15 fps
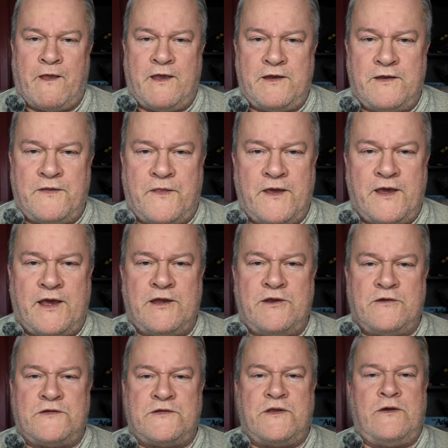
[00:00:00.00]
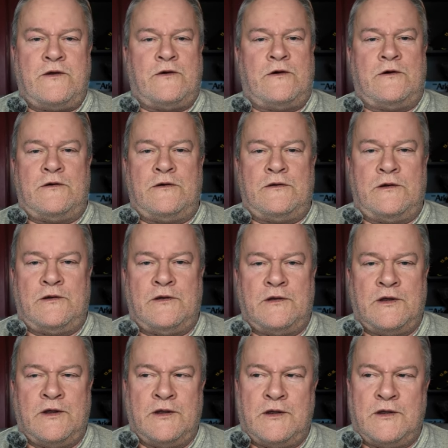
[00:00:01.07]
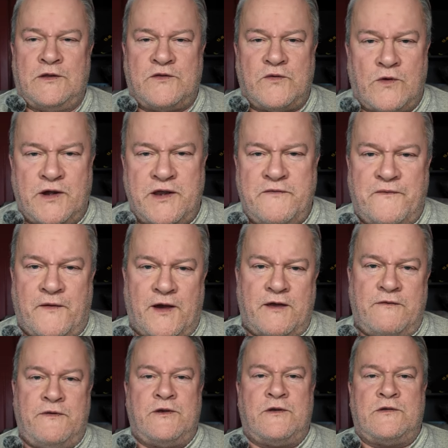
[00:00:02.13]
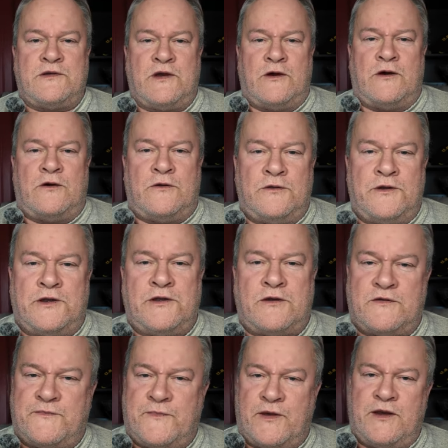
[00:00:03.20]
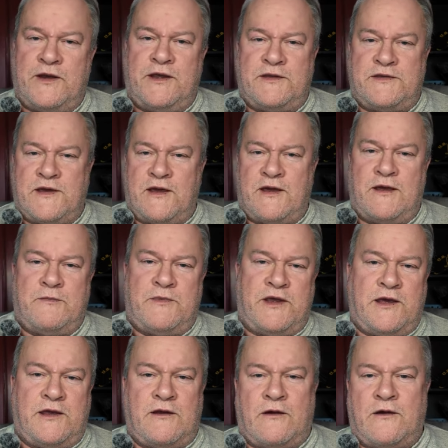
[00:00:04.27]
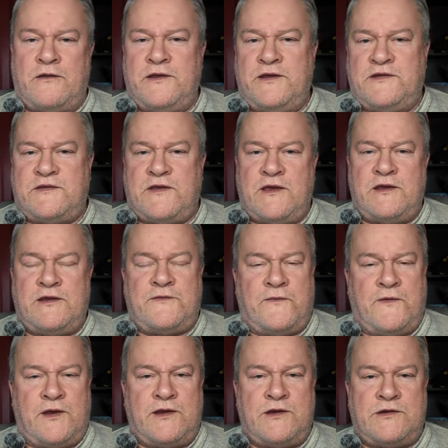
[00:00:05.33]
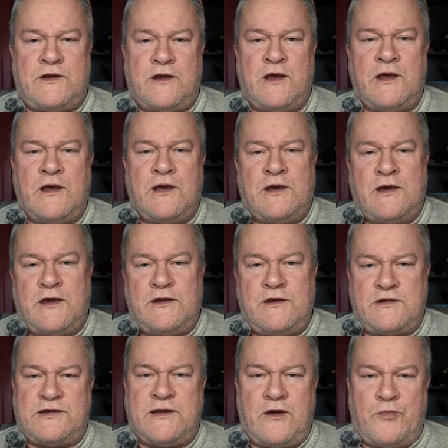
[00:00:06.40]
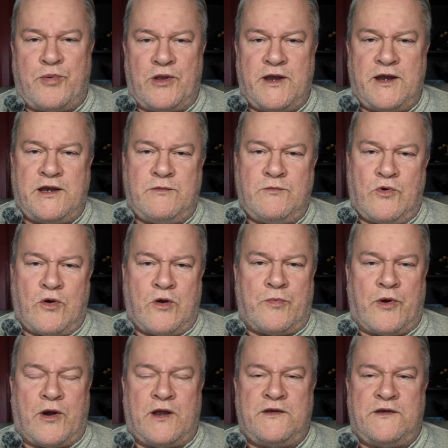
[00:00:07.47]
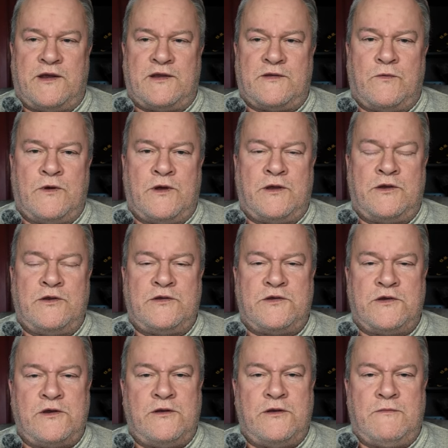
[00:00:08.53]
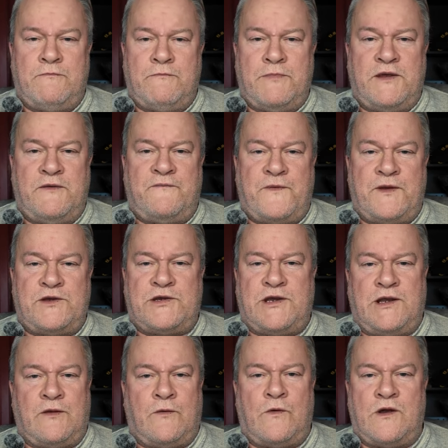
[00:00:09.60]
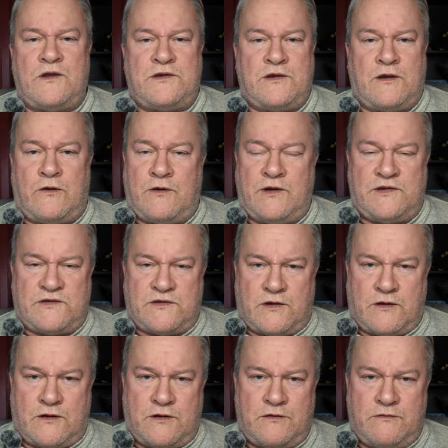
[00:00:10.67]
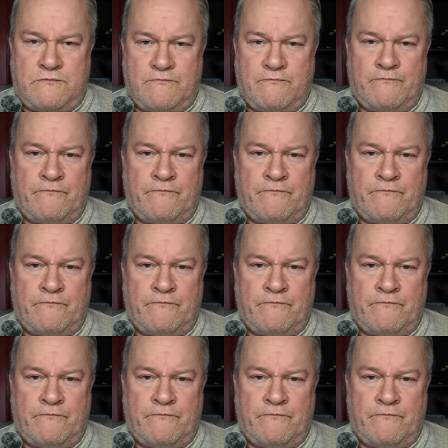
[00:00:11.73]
into thinking you're still 25 years old and there's plenty of time to get all these things finished, and you're still planning more projects when you should be finishing the ones you already started.